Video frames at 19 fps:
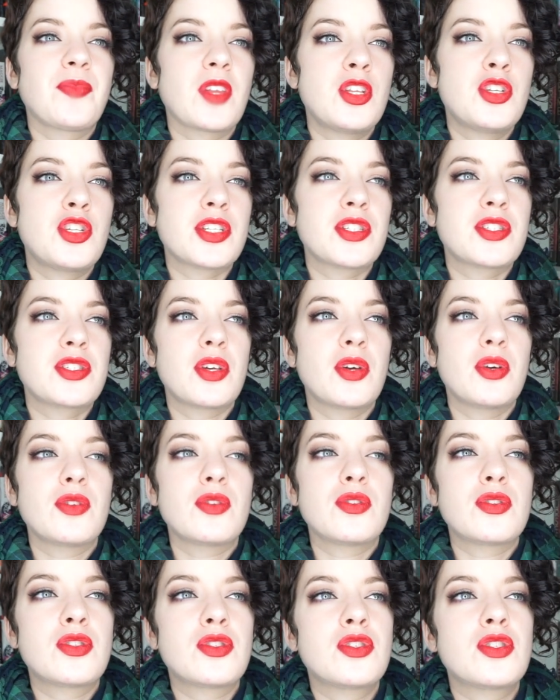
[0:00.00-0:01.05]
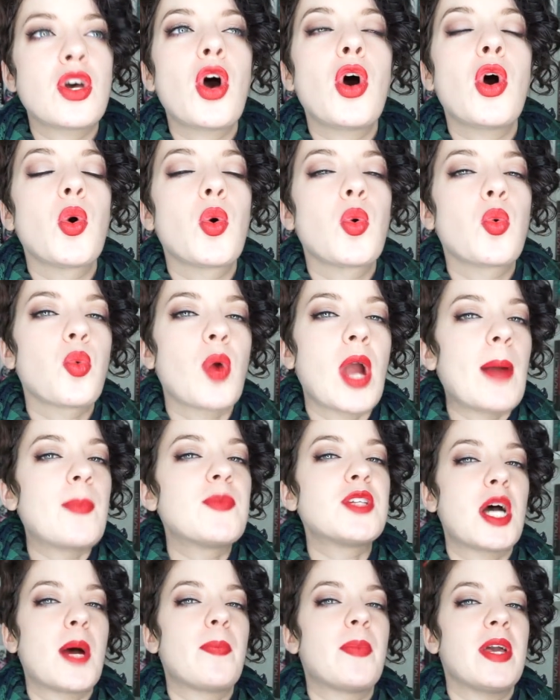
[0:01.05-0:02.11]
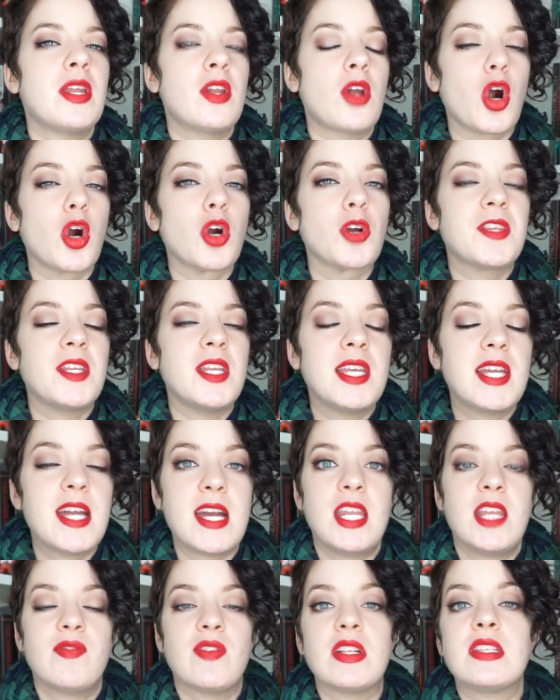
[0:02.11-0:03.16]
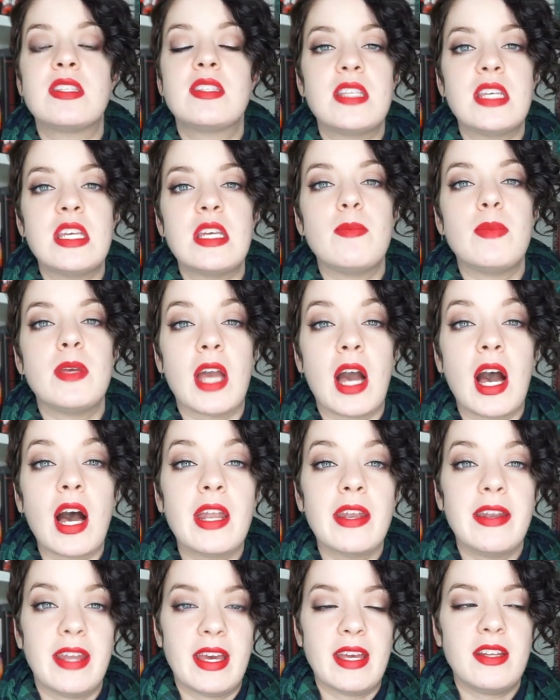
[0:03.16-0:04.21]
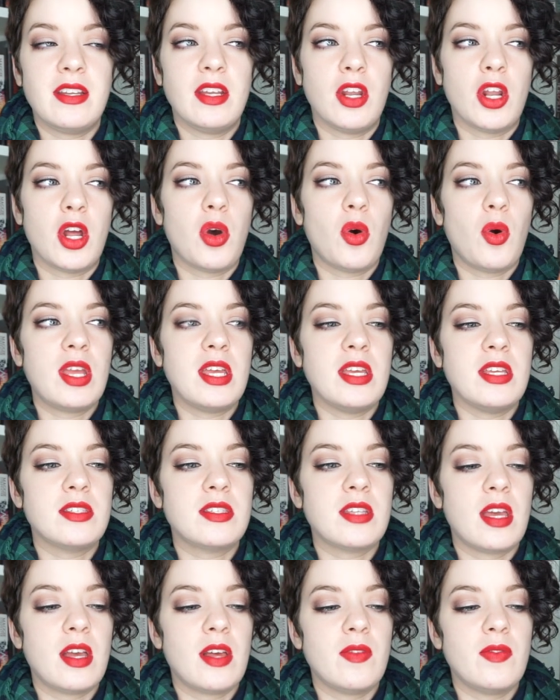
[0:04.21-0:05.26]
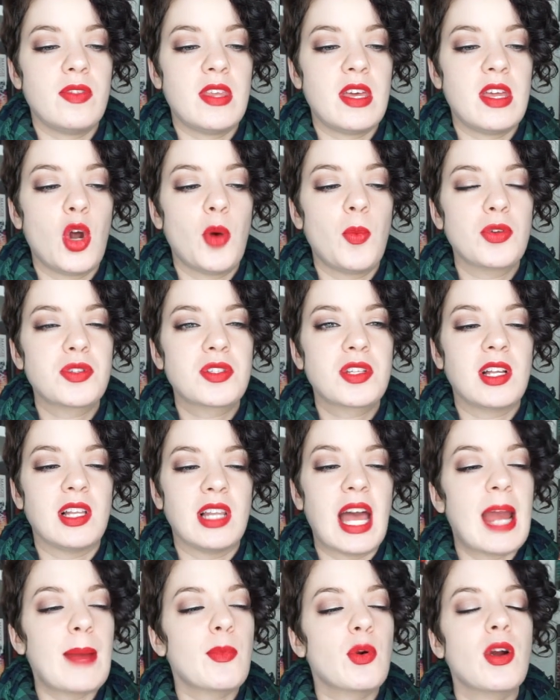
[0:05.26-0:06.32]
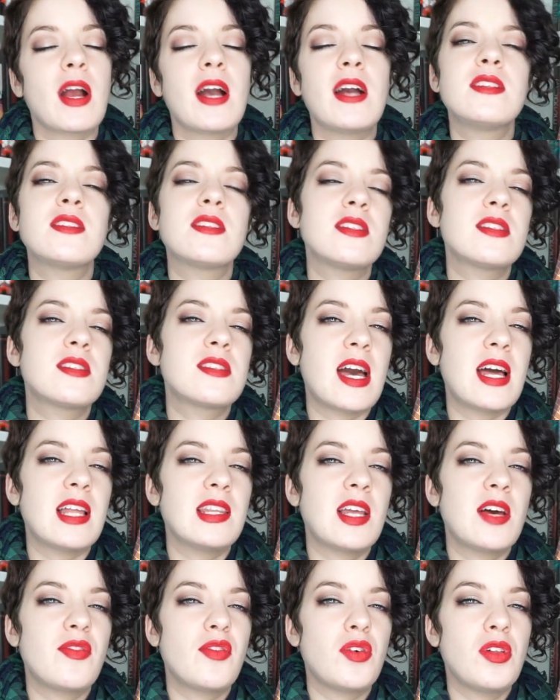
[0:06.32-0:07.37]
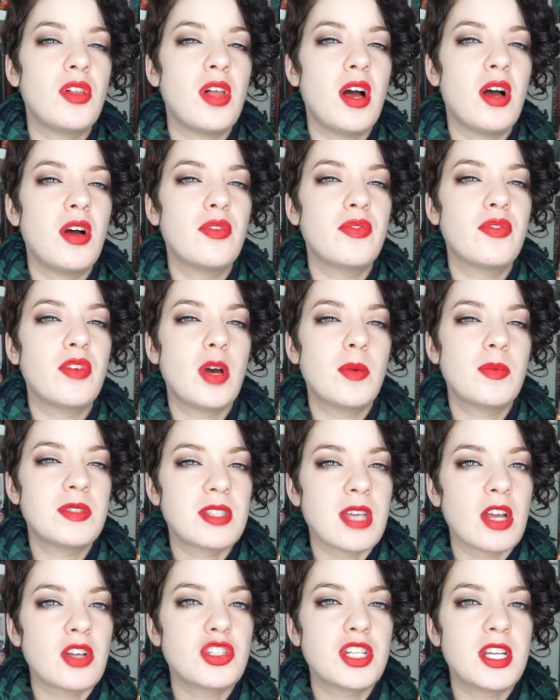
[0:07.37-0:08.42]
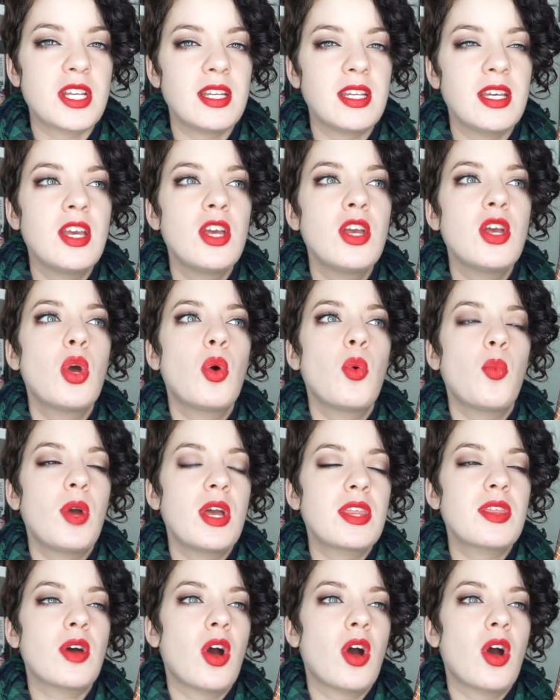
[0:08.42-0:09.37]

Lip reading: just so wrapped up in art that he can't even see beyond it, you know? It almost glamorizes that level of obsession with